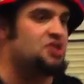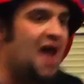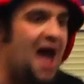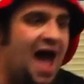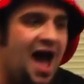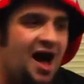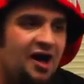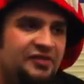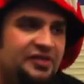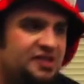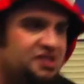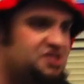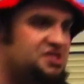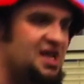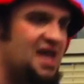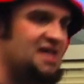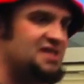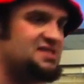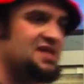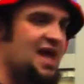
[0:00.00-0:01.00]
childish
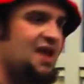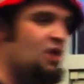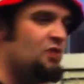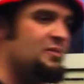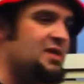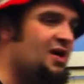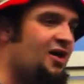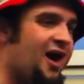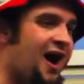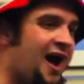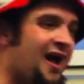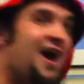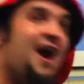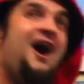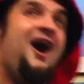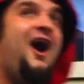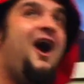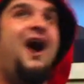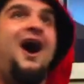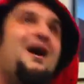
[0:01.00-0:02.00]
sense. I don't mean like,
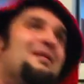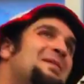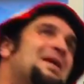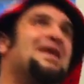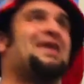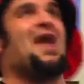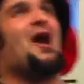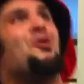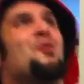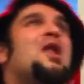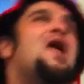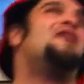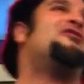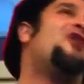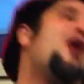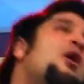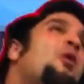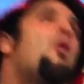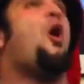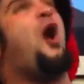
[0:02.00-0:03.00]
oh, I'm going to get
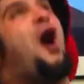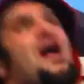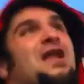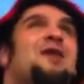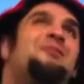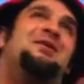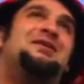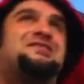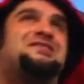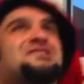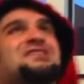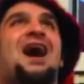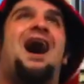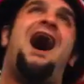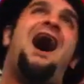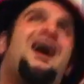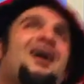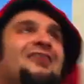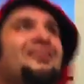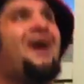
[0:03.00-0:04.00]
whatever I want, I'm a
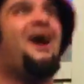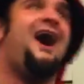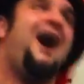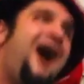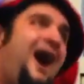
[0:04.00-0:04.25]
child.